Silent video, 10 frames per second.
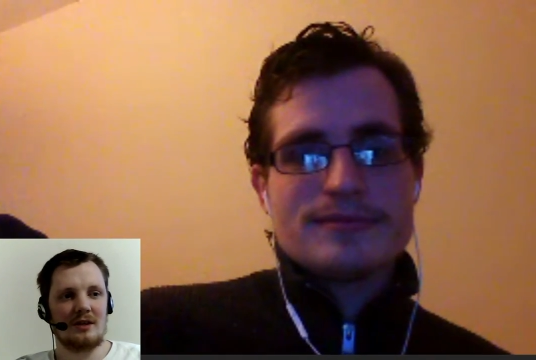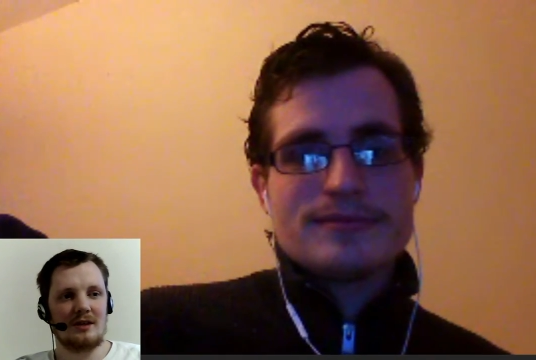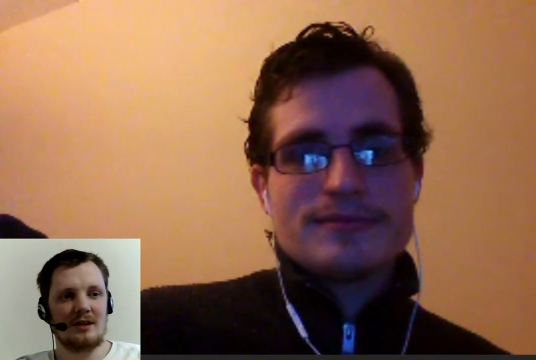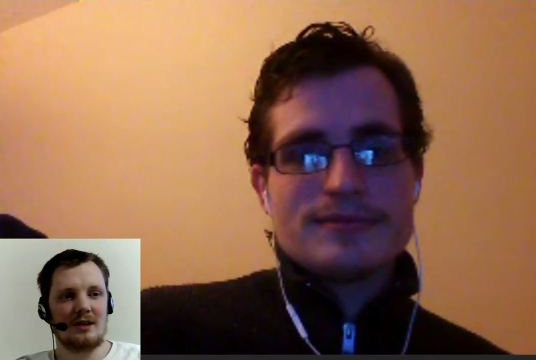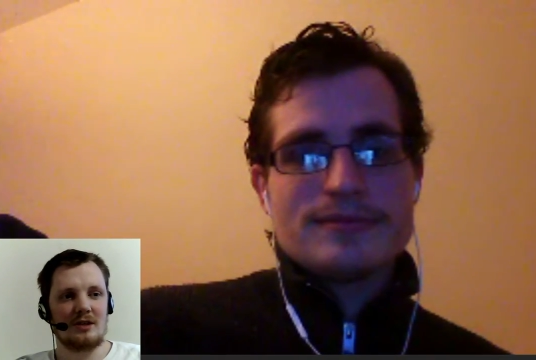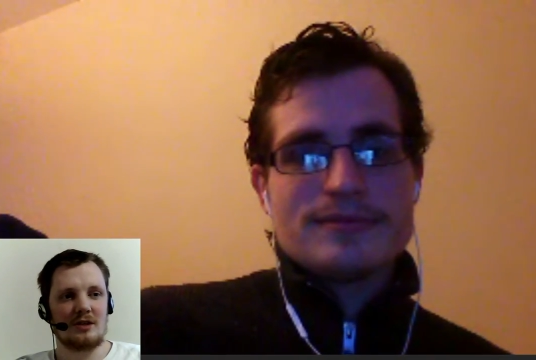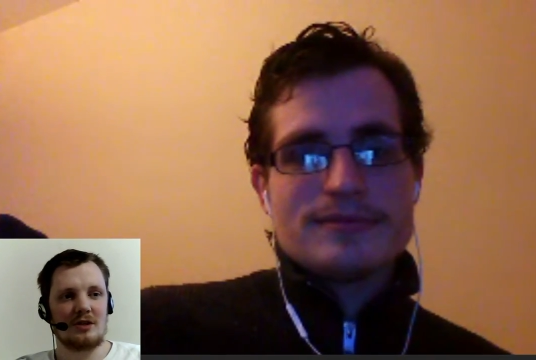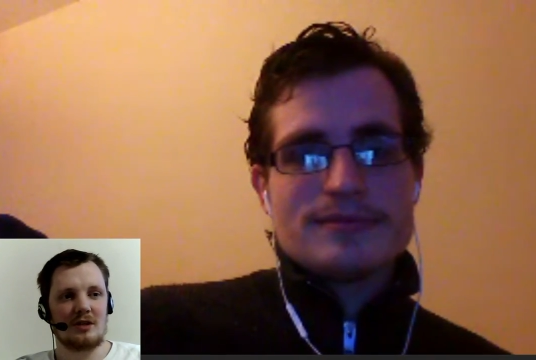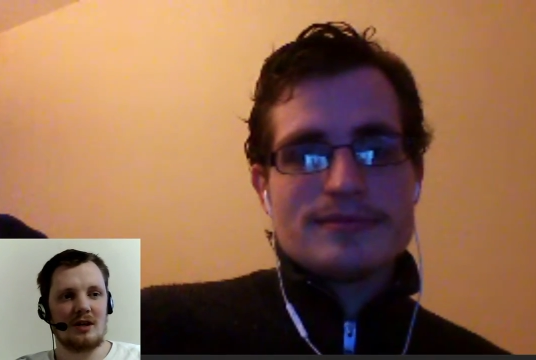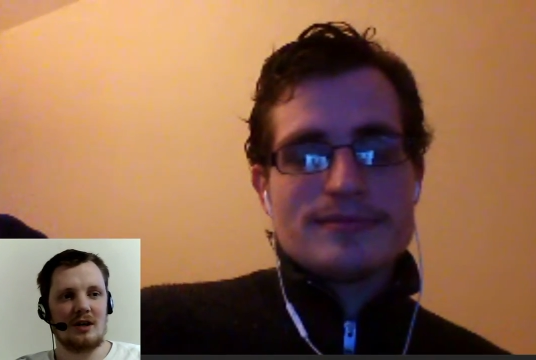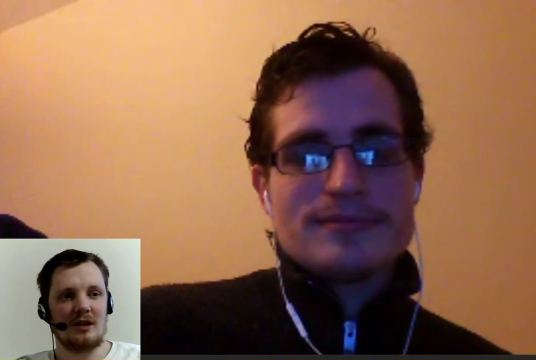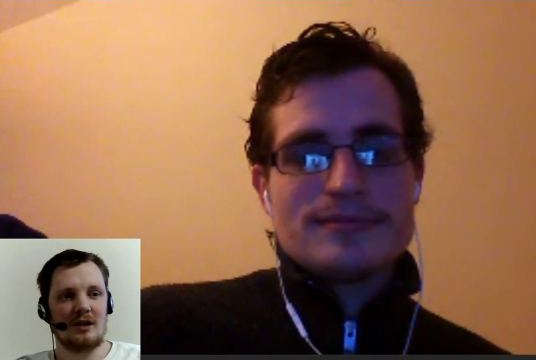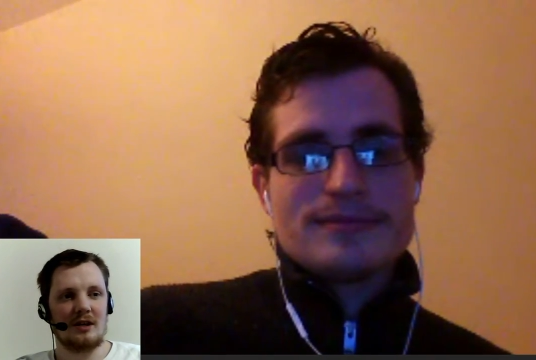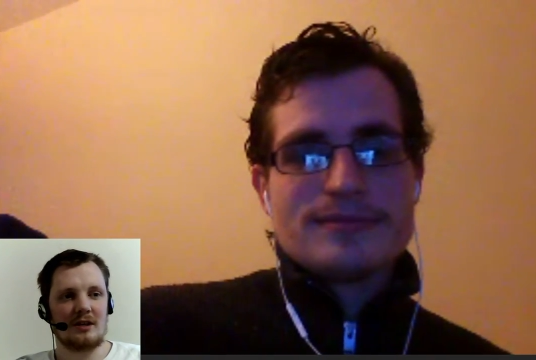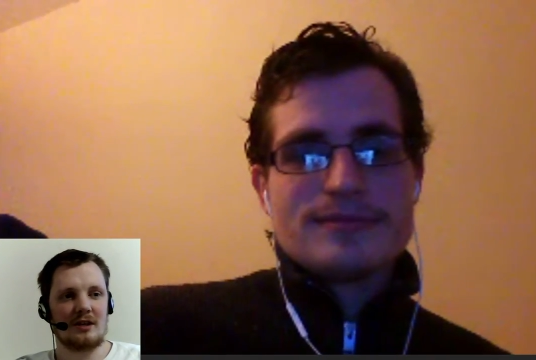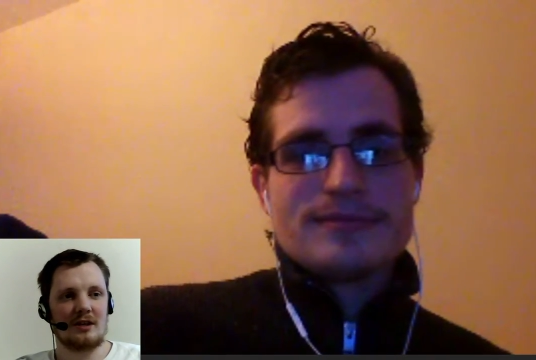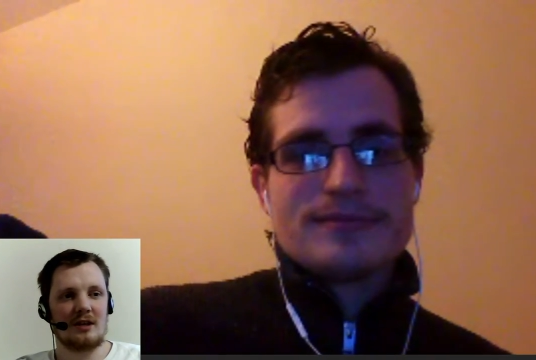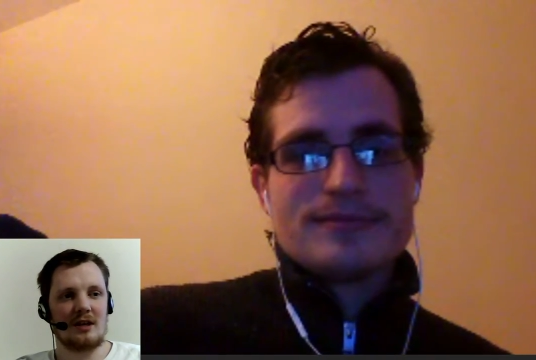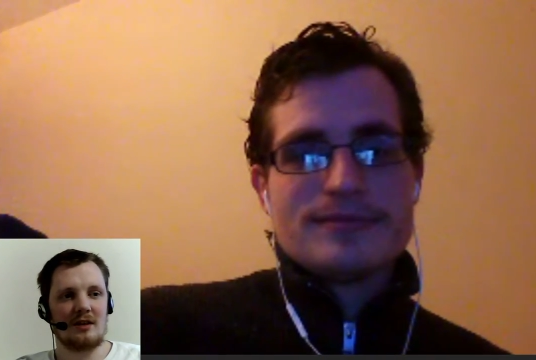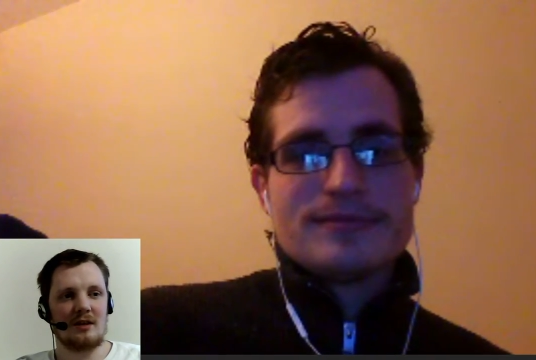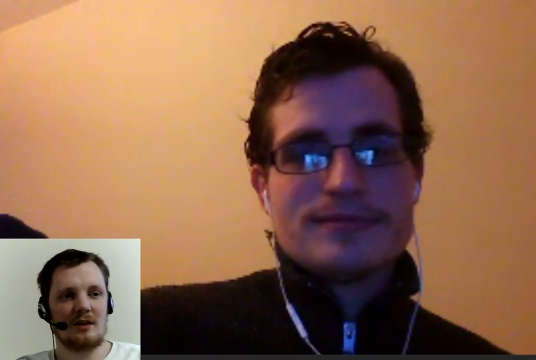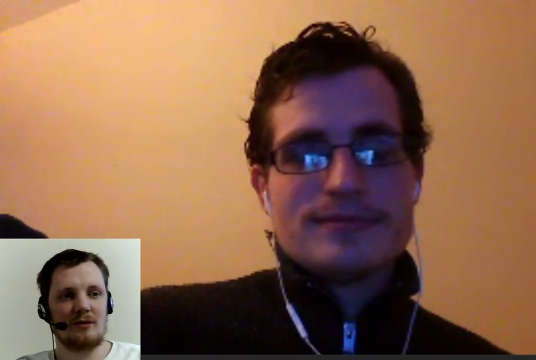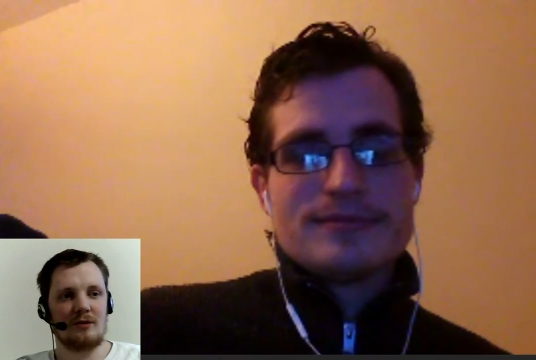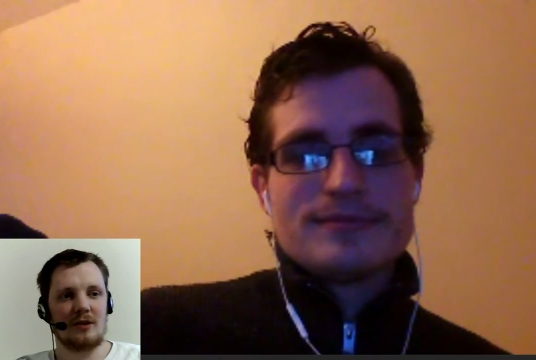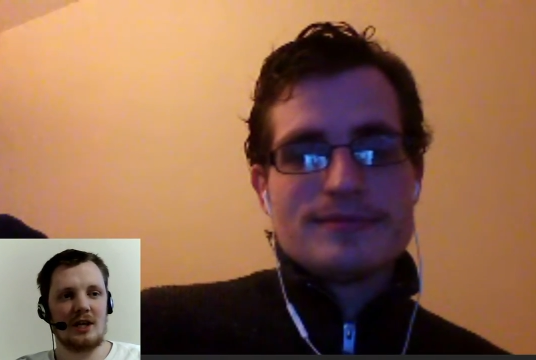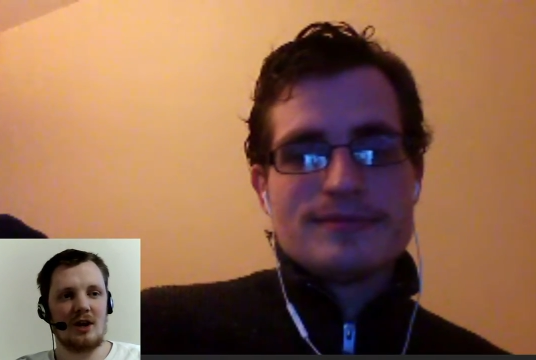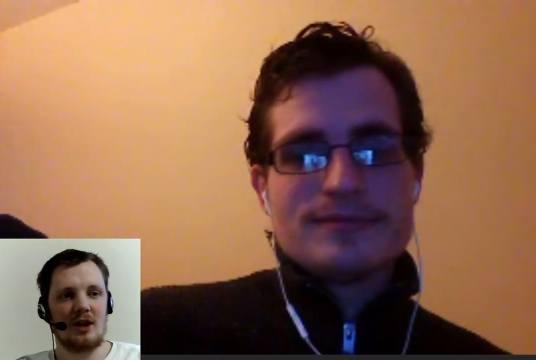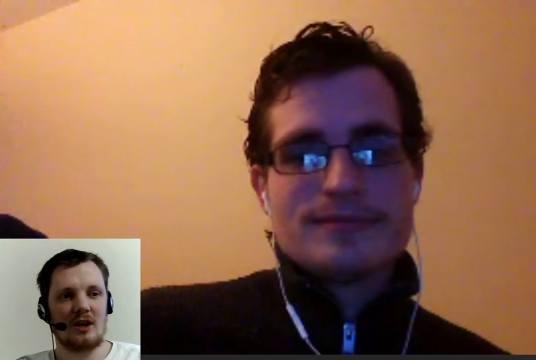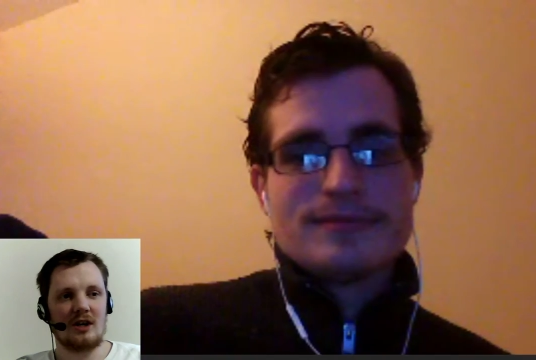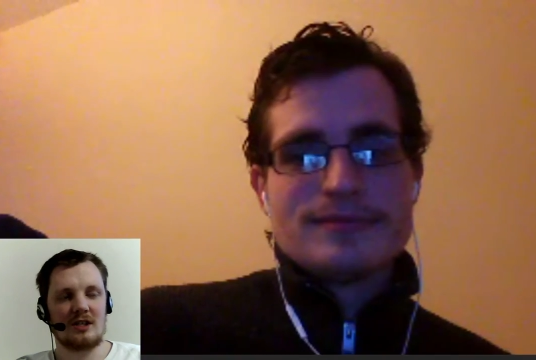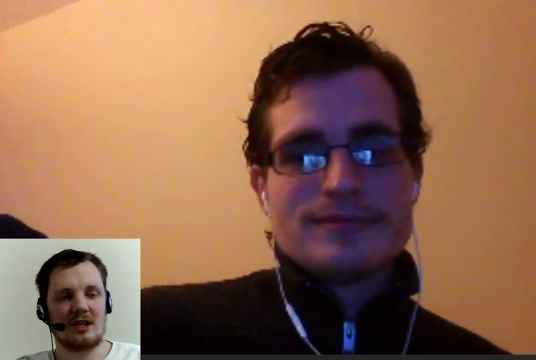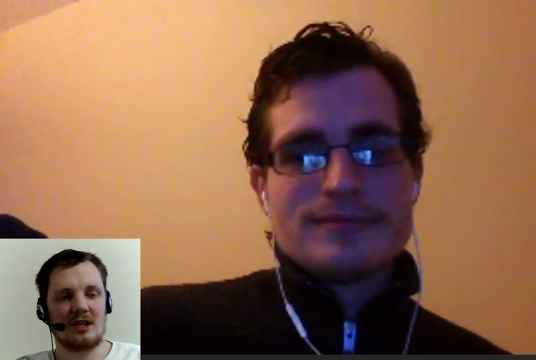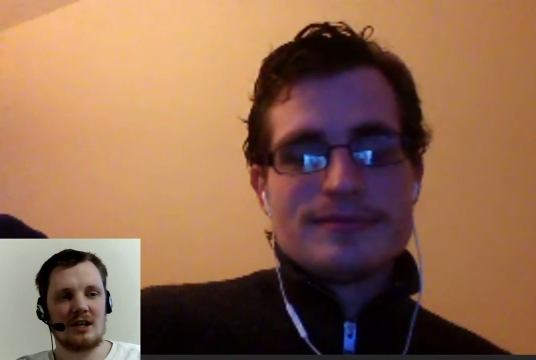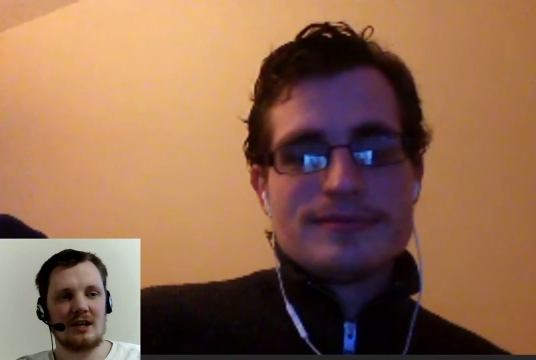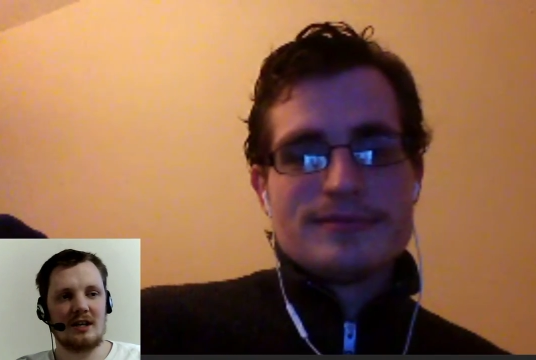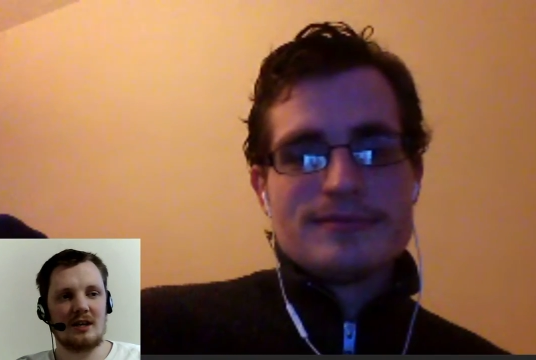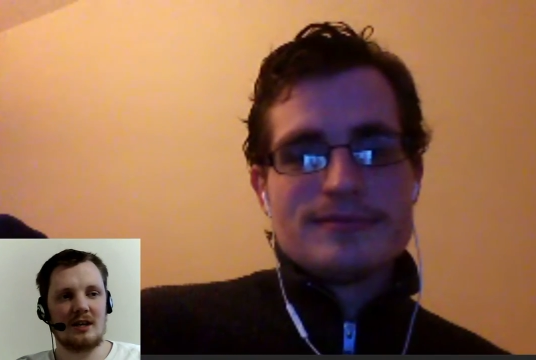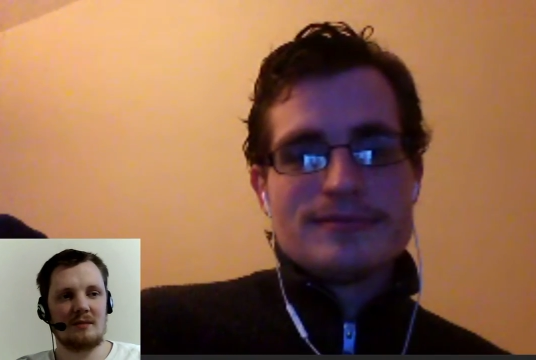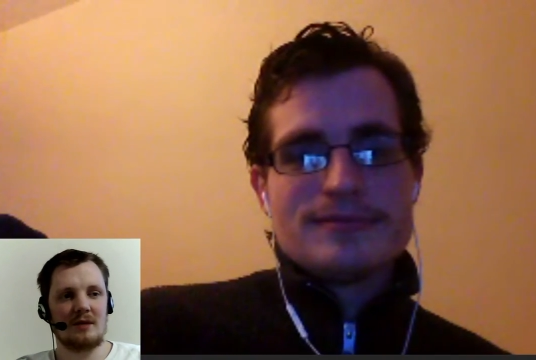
Speaker 1: And she's like, "Oh yeah, that we've already got a guy to clean up."